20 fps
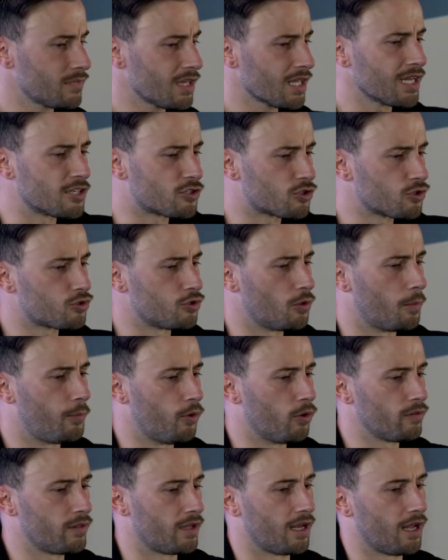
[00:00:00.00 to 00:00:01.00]
It's so
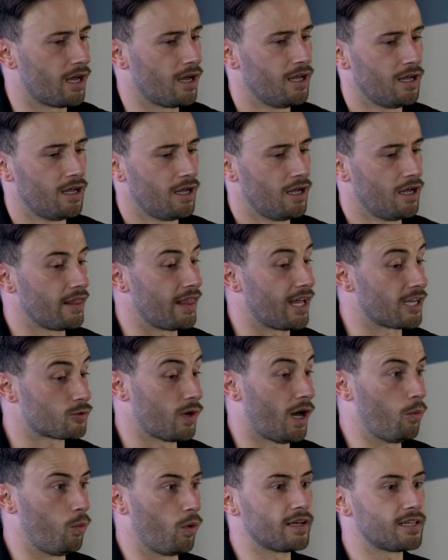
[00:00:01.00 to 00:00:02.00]
important, and that's
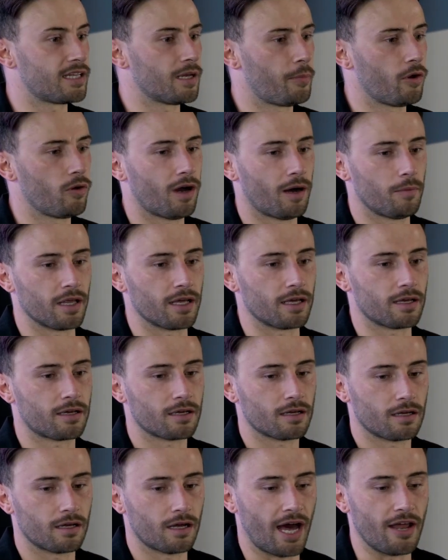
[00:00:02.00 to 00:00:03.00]
what I worried about. I'm like,
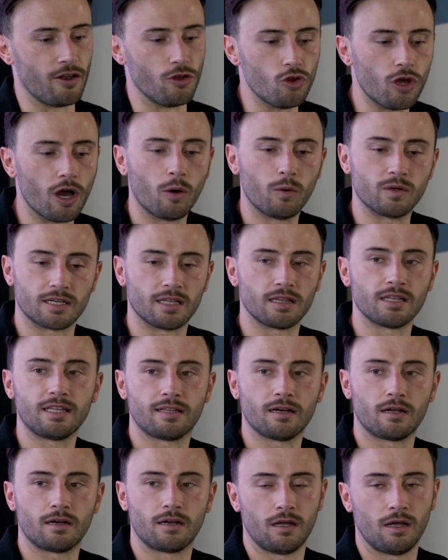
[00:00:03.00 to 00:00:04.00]
I knew I was a
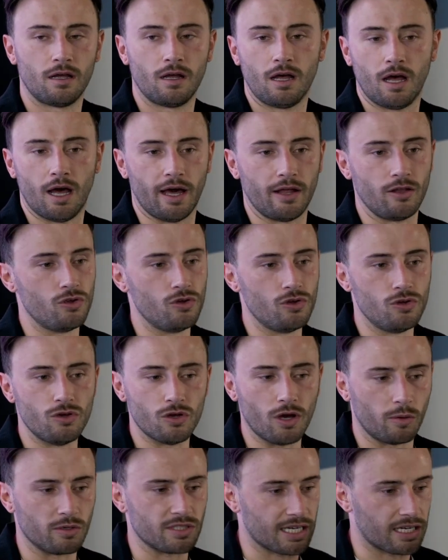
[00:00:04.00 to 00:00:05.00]
leader. I knew
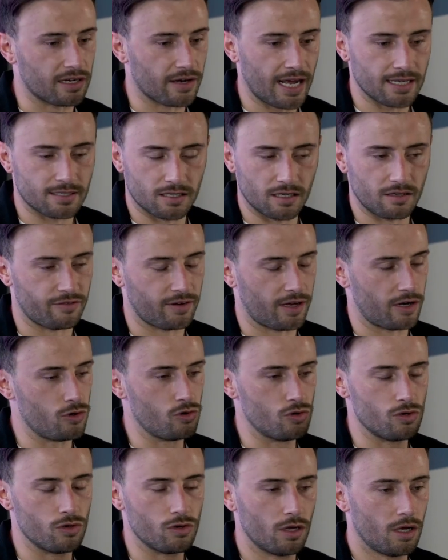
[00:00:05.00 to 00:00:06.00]
I was aggressive. I
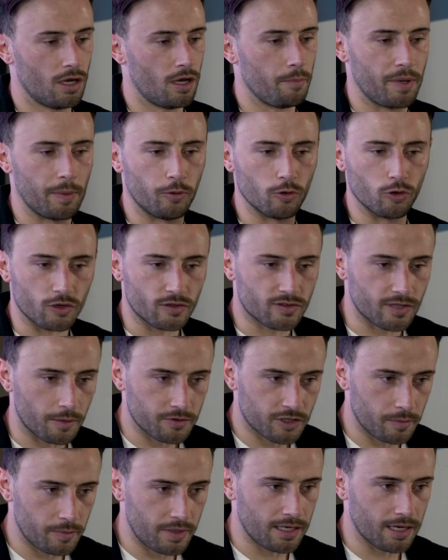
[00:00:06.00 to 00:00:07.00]
knew people looked up
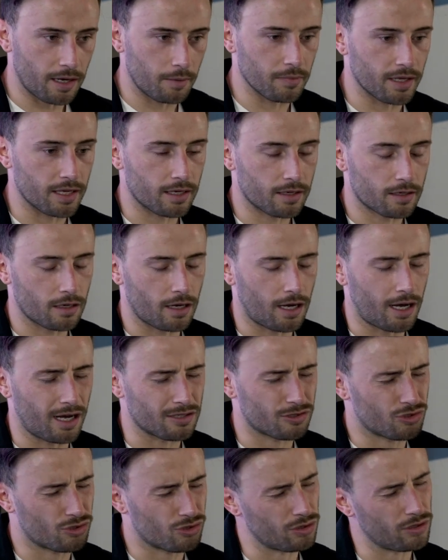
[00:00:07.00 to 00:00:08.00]
to me. I'm like, I
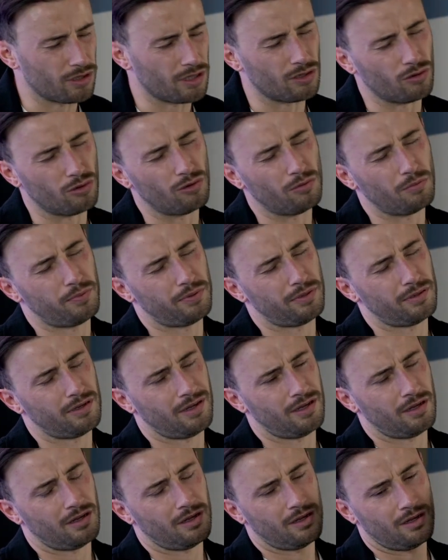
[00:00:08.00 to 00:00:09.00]
truly hope,
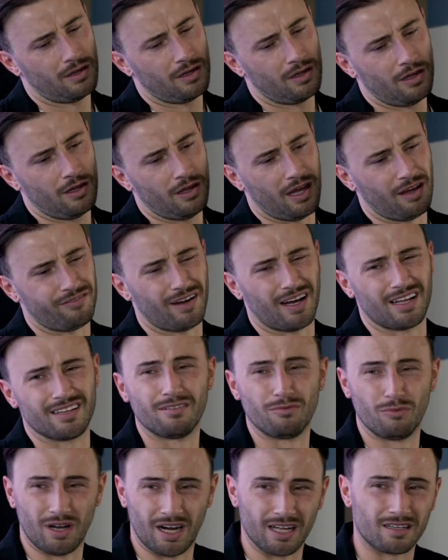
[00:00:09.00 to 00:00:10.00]

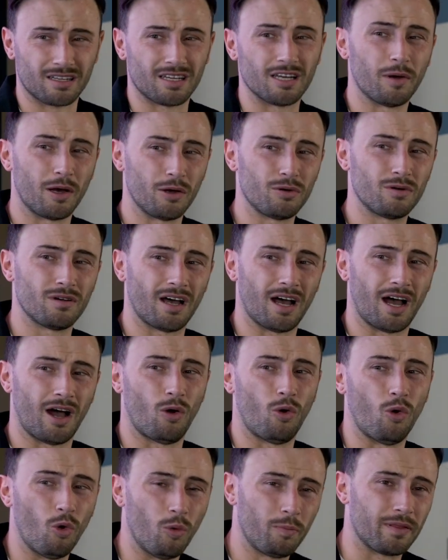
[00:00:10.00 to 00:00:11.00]
when I came out, I
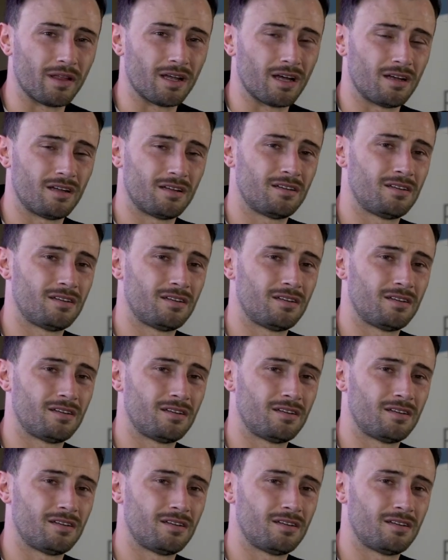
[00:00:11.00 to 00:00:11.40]
hope that